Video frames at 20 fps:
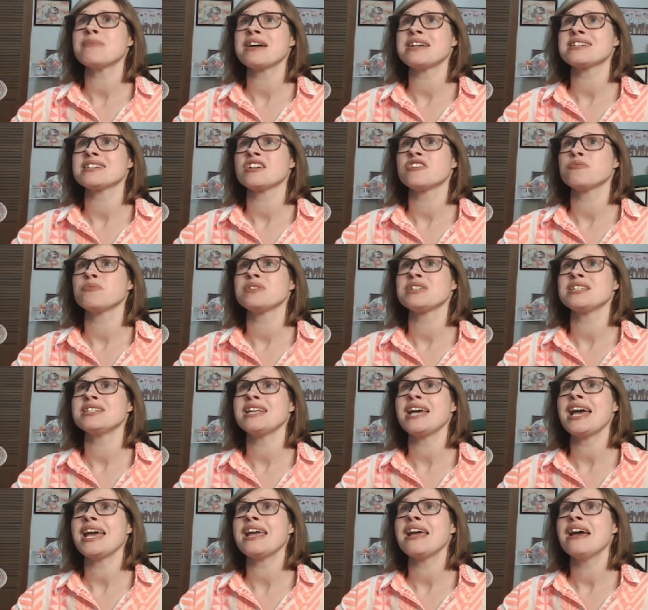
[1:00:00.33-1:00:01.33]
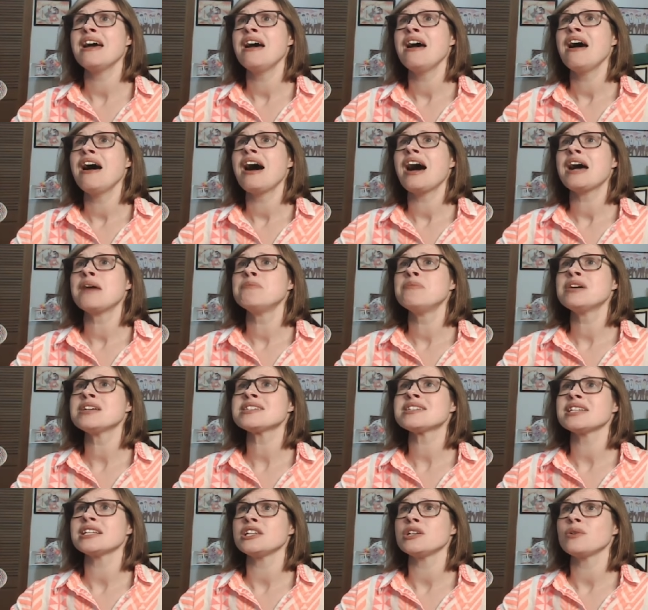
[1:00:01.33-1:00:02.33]
myself, but today I
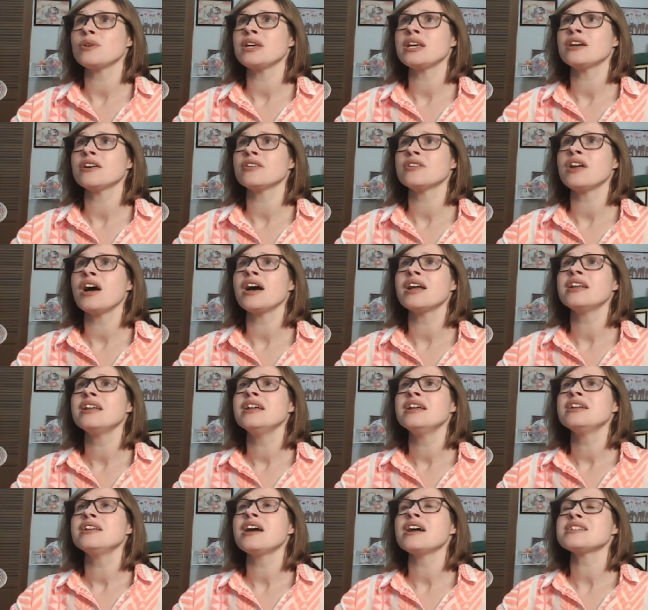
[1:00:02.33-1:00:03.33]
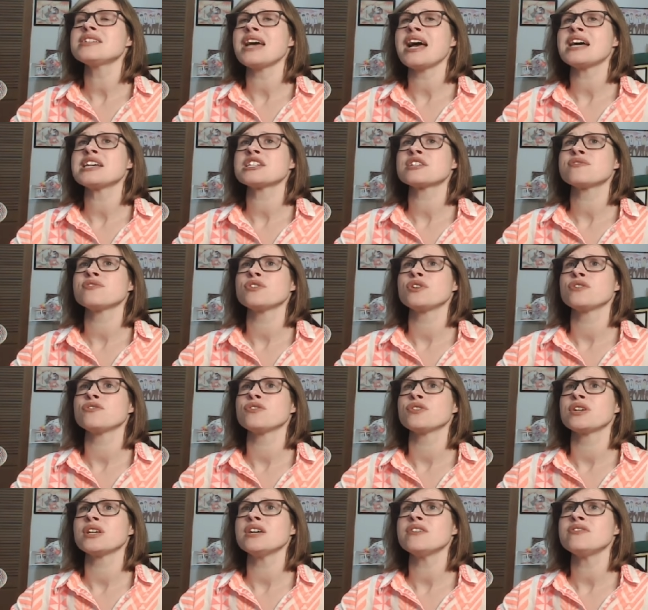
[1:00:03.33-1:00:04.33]
must let you hear, not not to ask for your
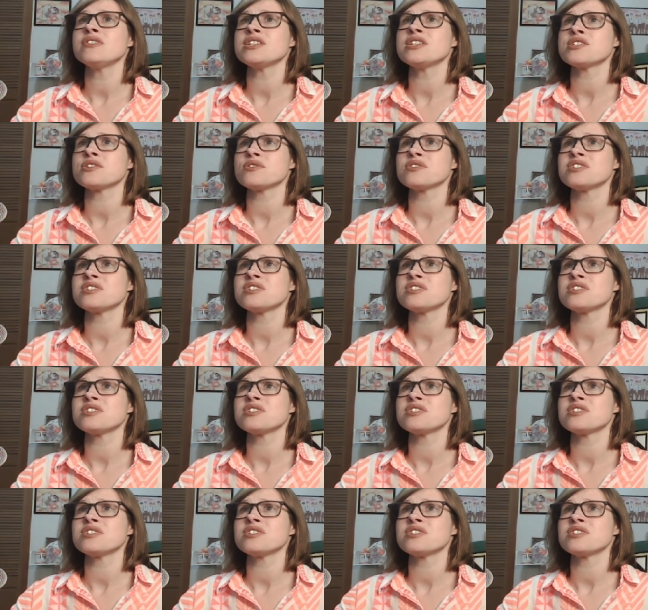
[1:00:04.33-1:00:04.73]
forgiveness or